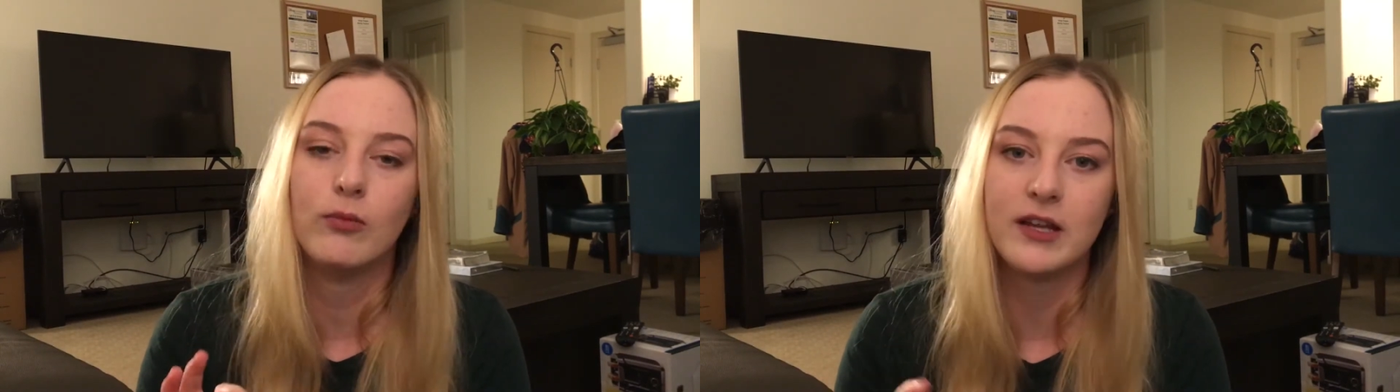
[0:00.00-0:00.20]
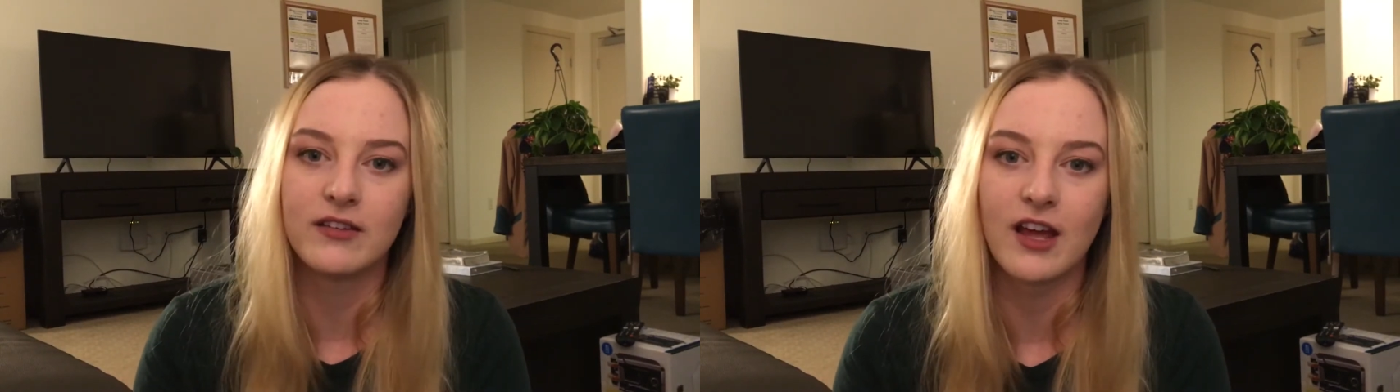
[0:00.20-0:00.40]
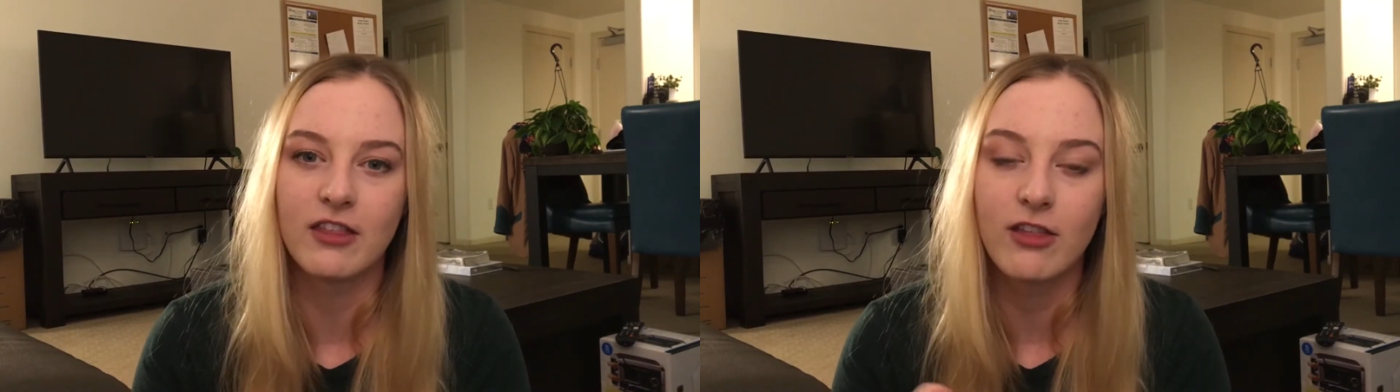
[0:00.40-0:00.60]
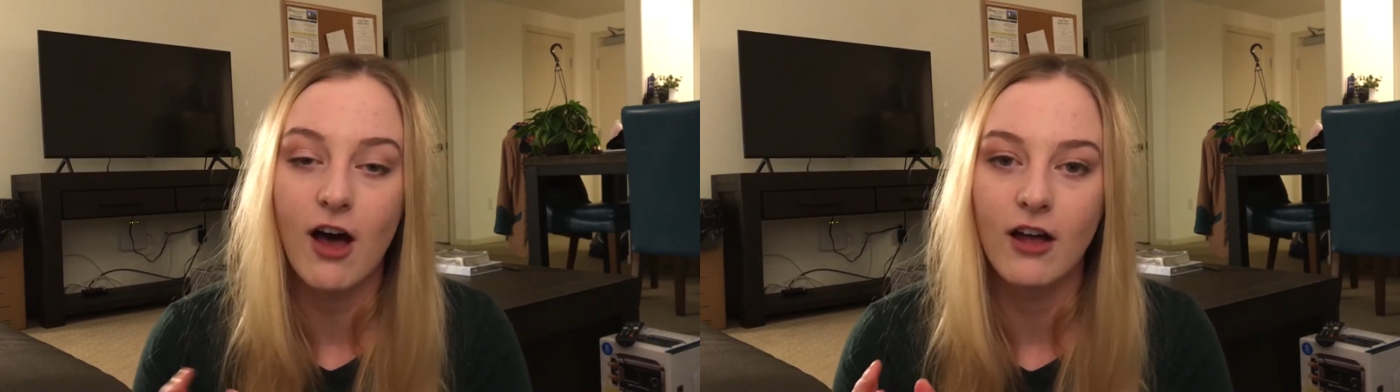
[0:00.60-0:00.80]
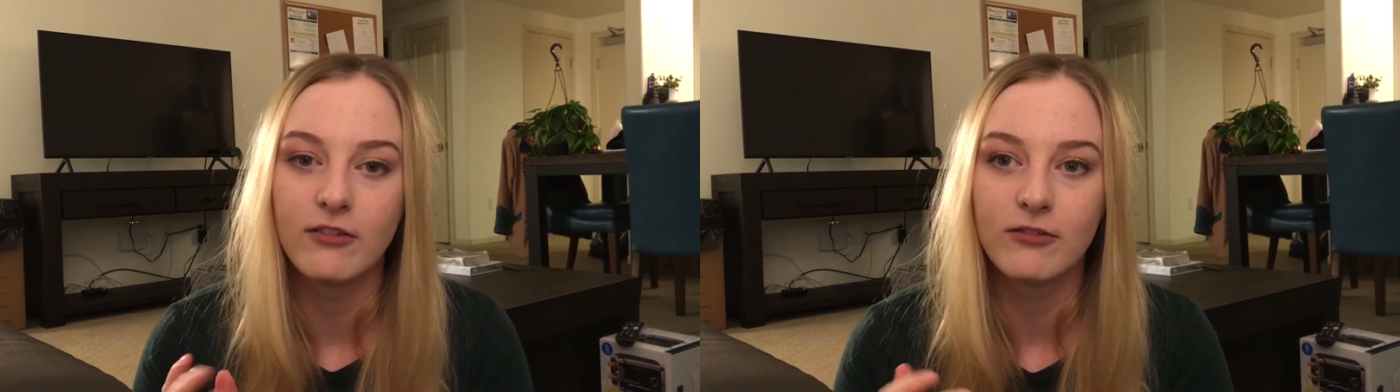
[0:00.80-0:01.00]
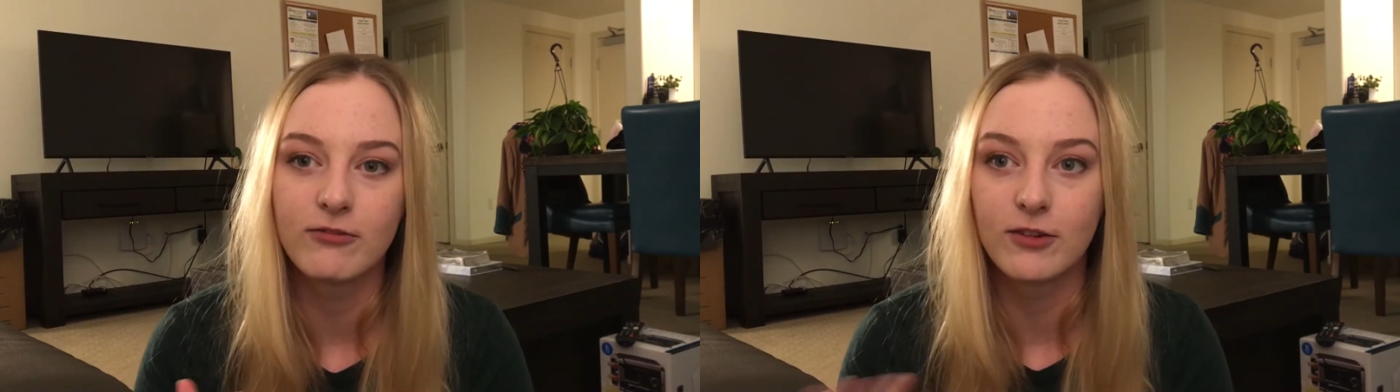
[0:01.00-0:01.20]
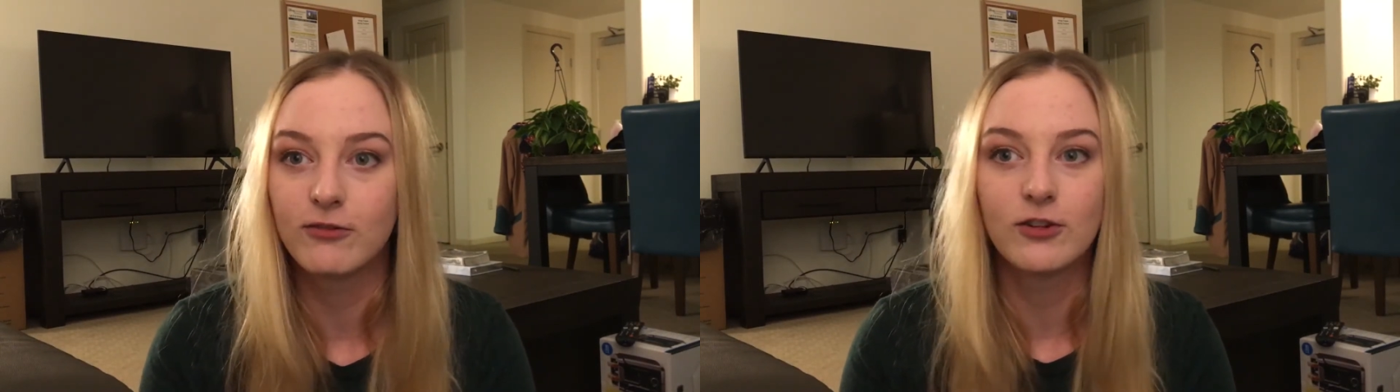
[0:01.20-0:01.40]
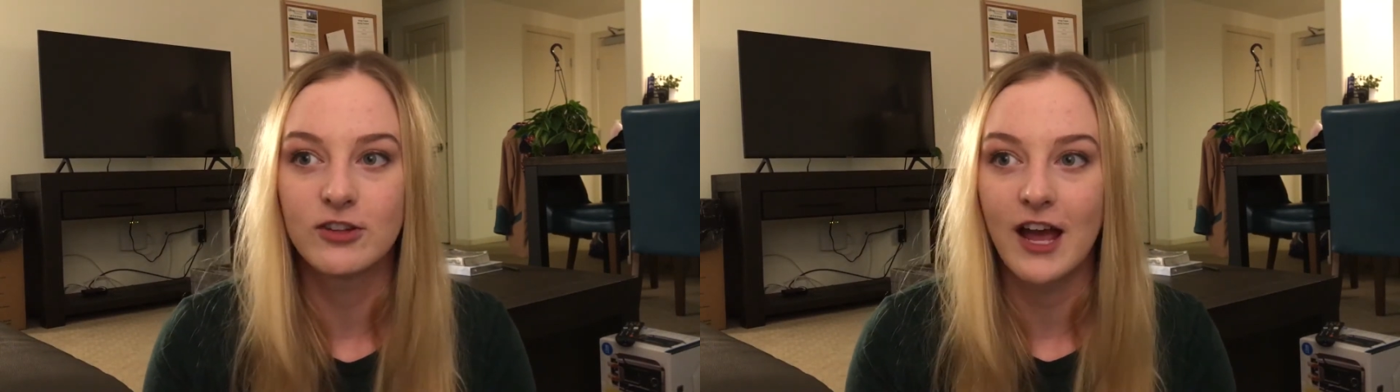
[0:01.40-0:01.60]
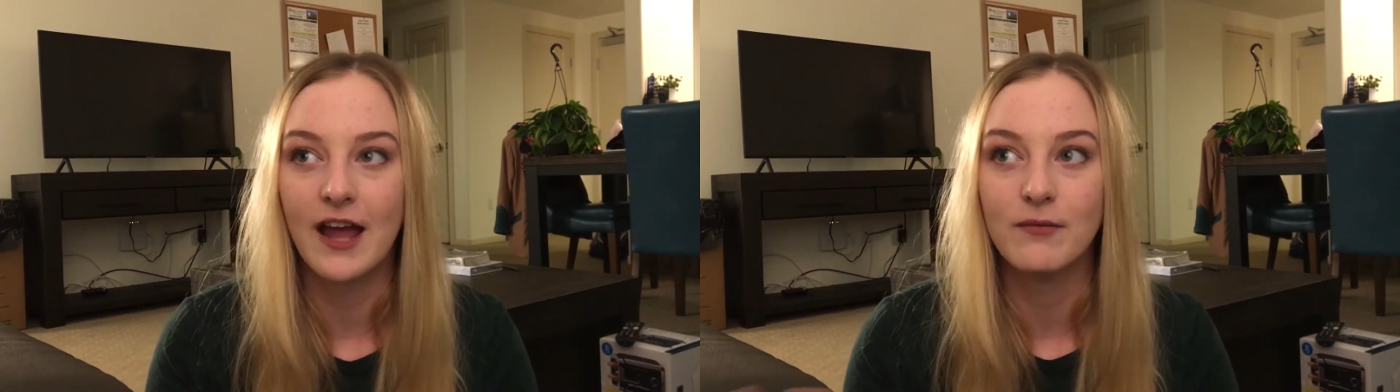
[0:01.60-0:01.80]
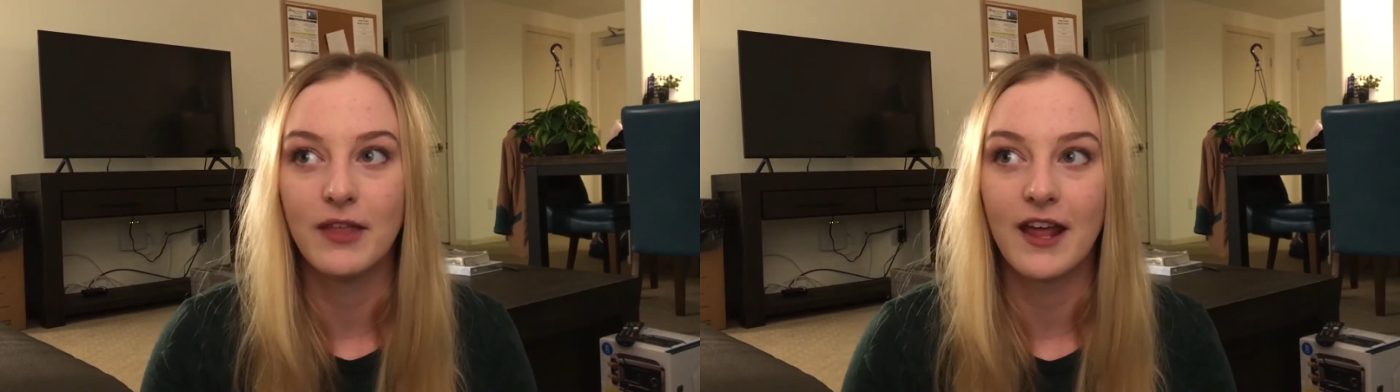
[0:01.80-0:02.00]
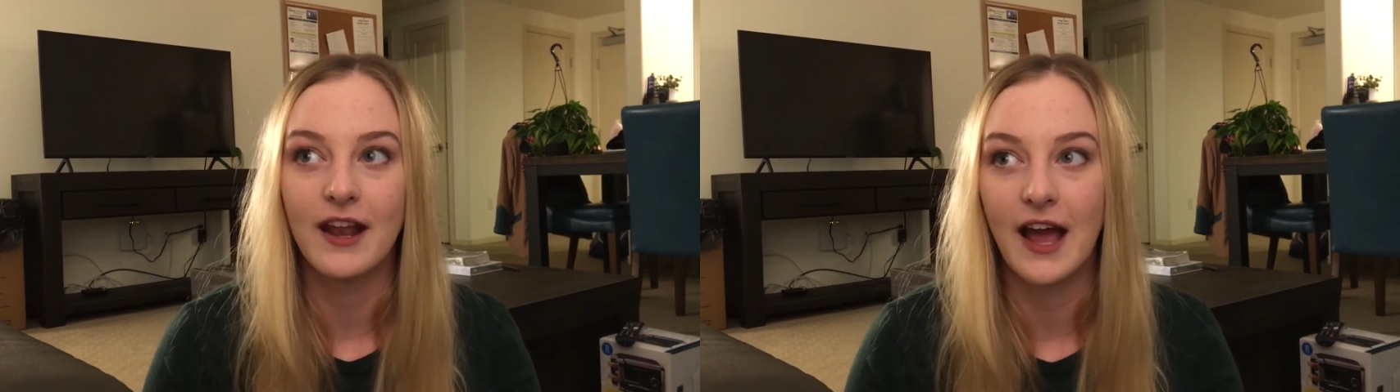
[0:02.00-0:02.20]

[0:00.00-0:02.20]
because I thought for the first time that